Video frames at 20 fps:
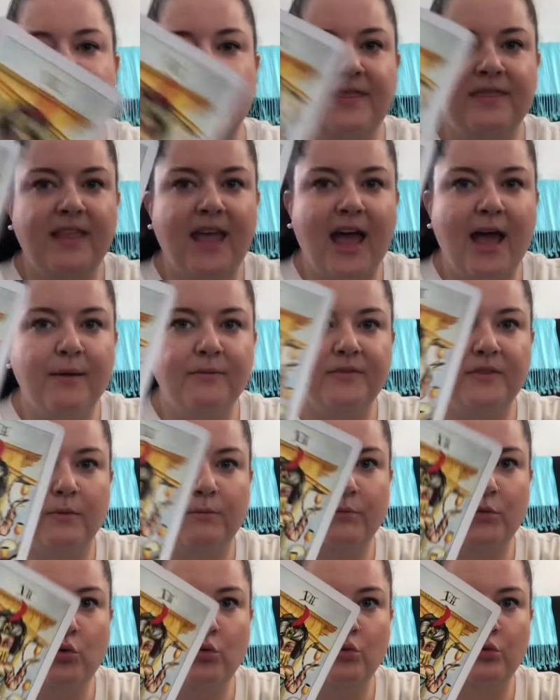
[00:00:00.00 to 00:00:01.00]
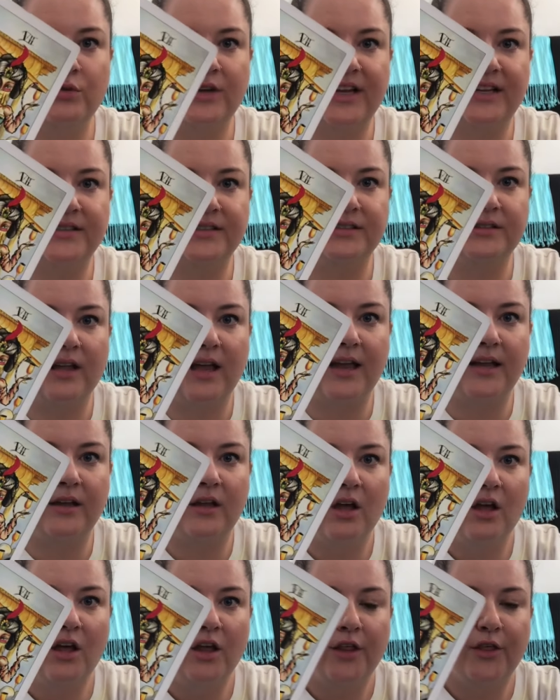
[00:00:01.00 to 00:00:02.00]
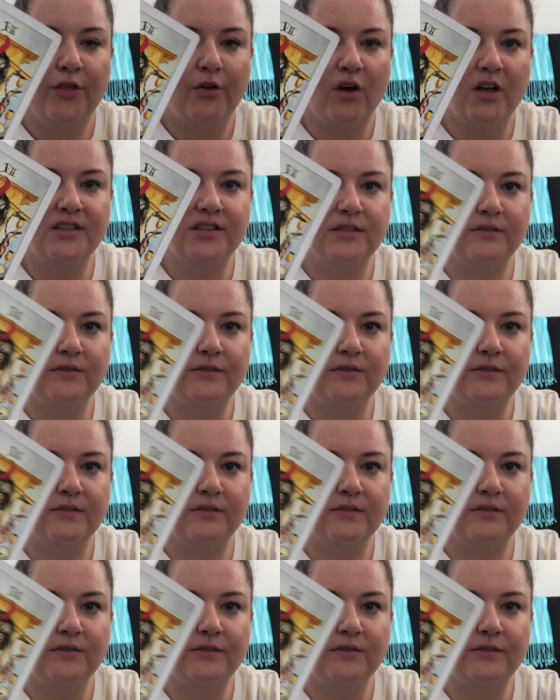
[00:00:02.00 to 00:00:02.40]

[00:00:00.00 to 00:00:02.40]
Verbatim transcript: And that the moon has like thoughts